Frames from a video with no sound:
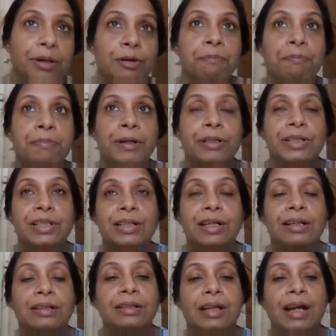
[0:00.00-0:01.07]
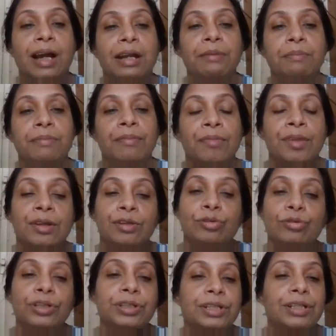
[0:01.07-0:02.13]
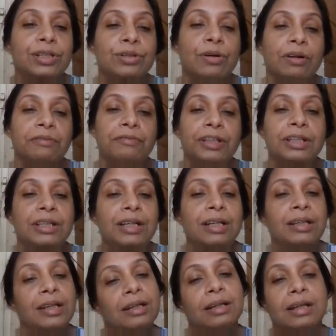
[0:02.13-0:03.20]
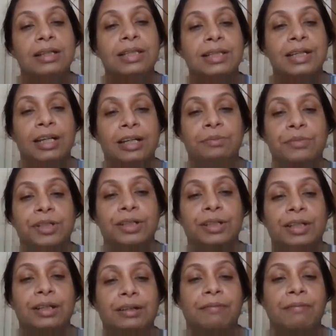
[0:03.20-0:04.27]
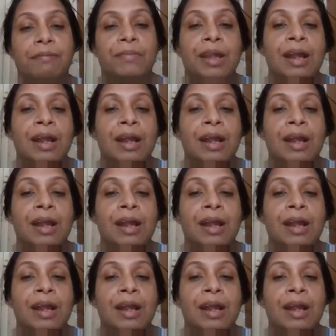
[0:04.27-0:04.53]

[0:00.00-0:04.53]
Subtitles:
of person at a time, so it is convenient and less time taking.